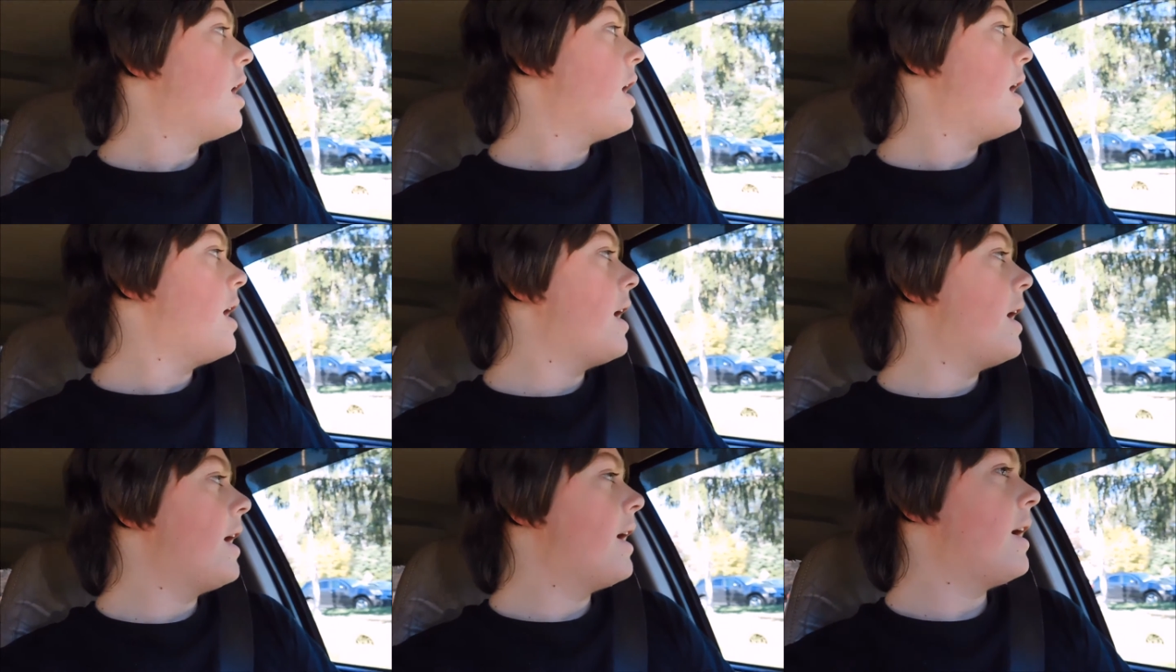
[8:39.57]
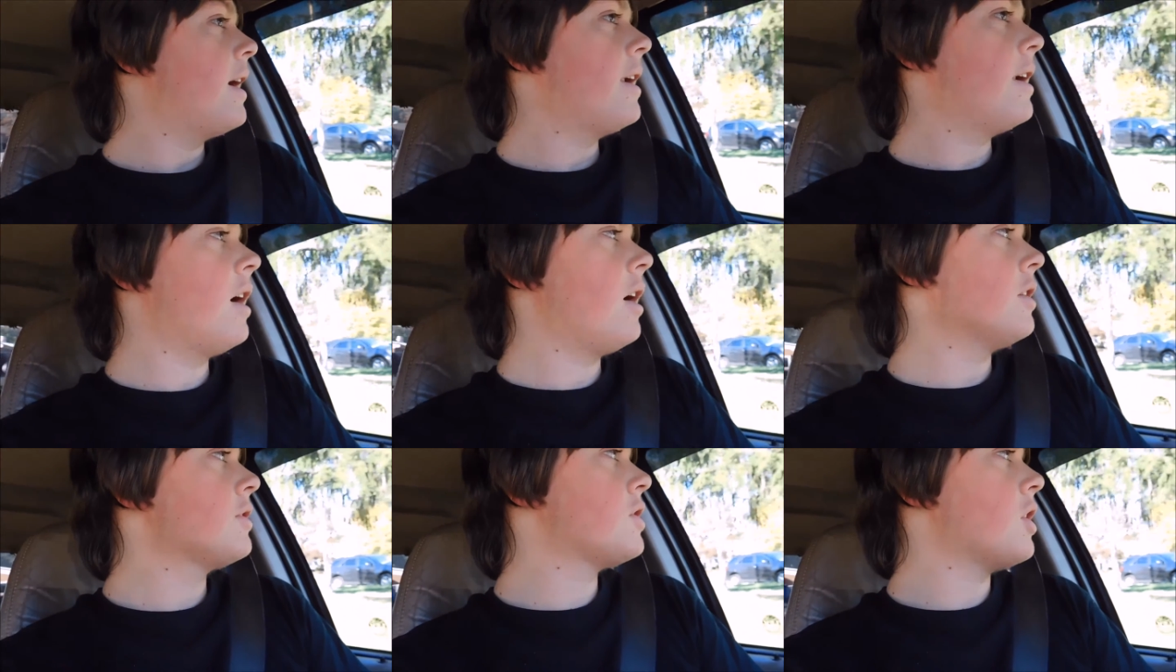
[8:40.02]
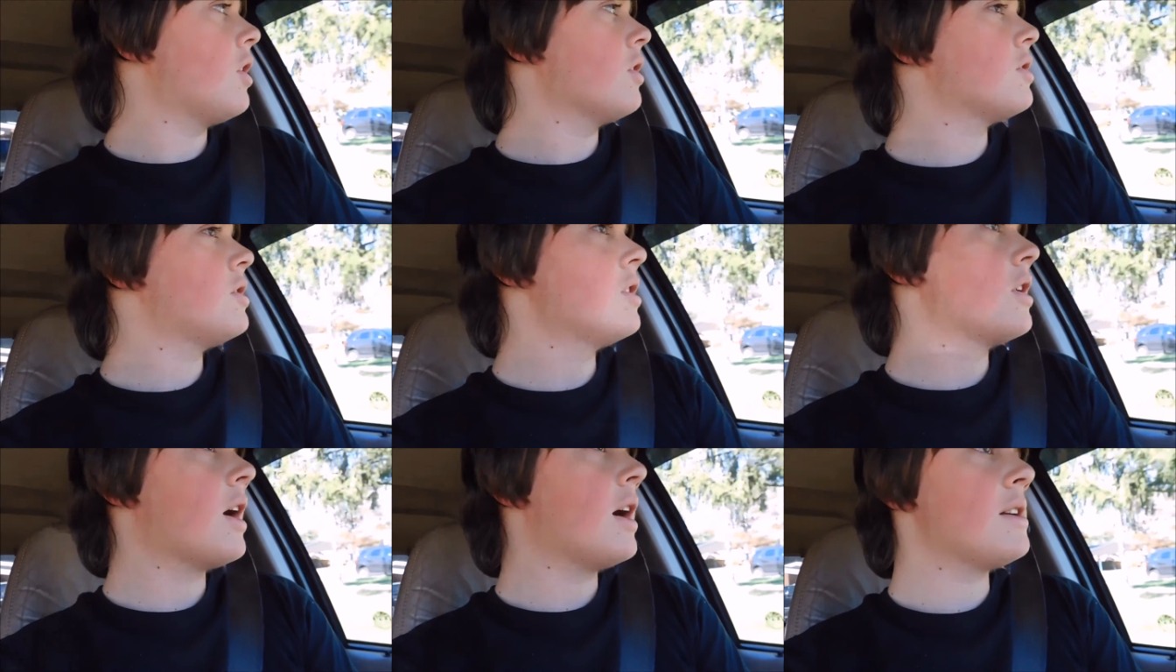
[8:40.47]
and I'll talk
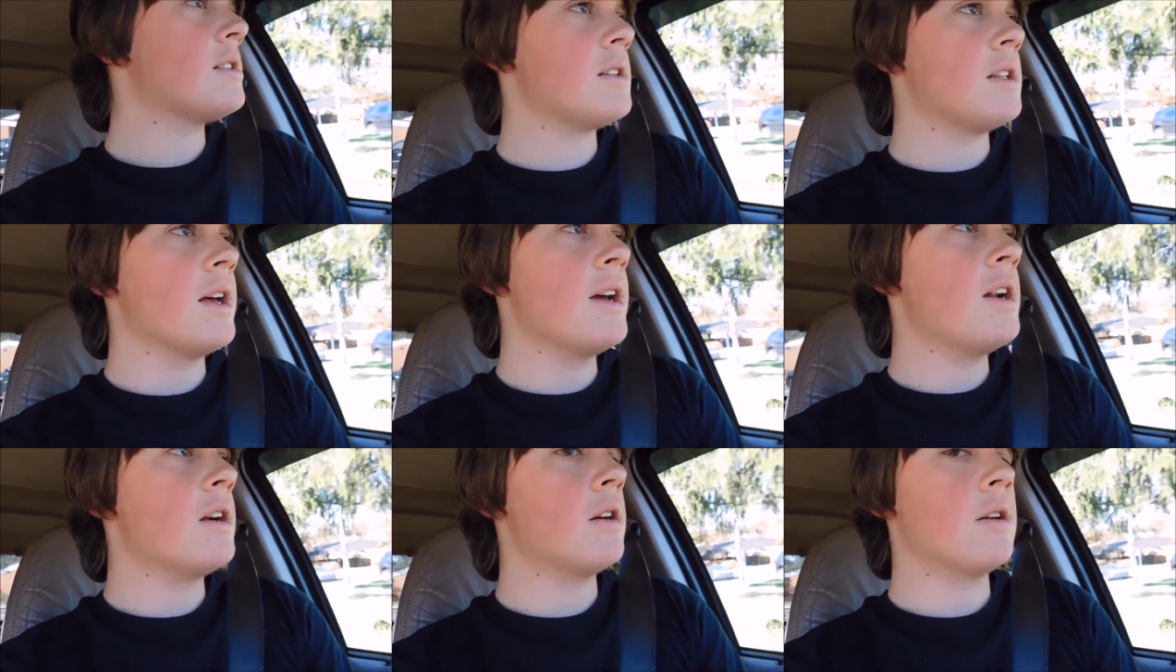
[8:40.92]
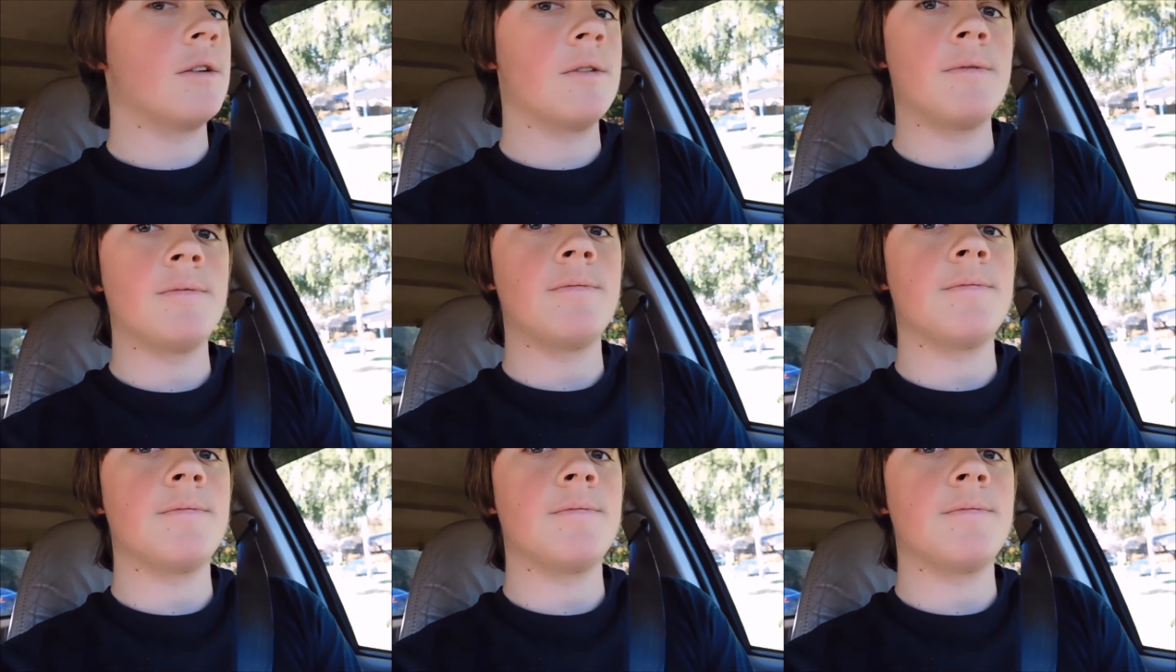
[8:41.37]
to you guys later.